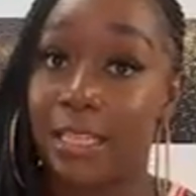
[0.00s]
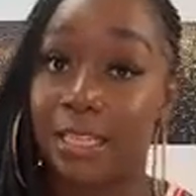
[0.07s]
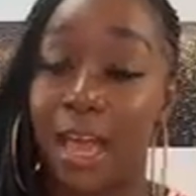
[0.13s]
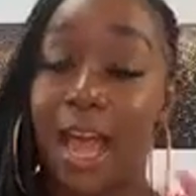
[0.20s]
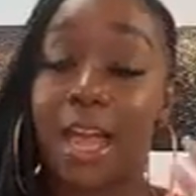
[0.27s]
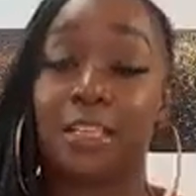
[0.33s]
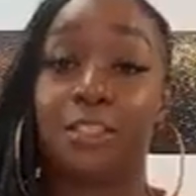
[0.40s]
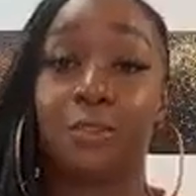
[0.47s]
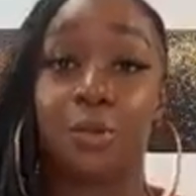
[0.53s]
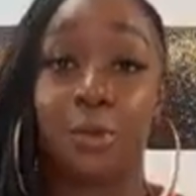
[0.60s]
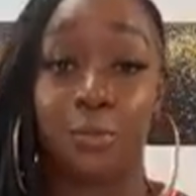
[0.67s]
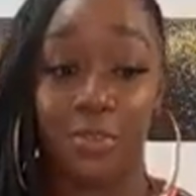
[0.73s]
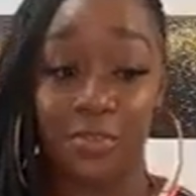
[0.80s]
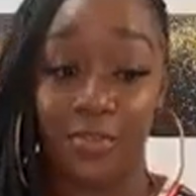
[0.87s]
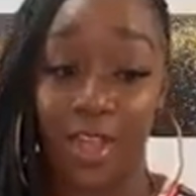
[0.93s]
and the highest score
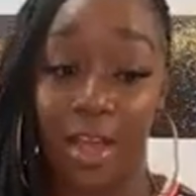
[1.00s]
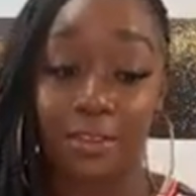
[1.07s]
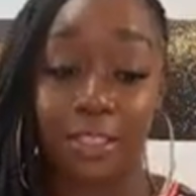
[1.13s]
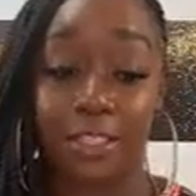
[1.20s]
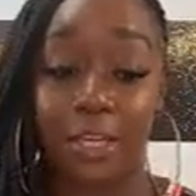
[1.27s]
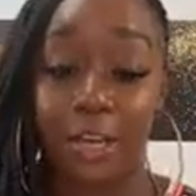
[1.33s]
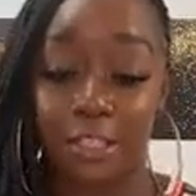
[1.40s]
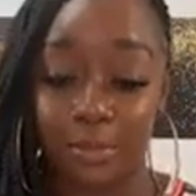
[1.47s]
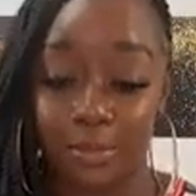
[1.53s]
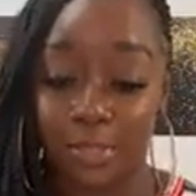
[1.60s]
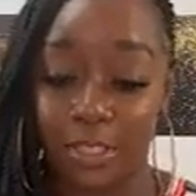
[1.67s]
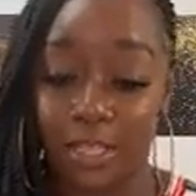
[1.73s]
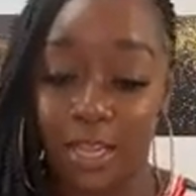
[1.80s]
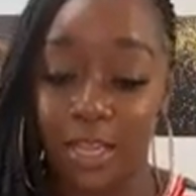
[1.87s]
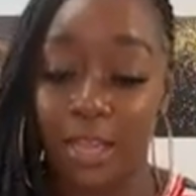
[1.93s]
we found is
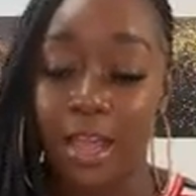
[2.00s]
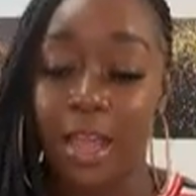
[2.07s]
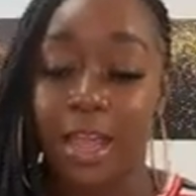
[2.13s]
100%,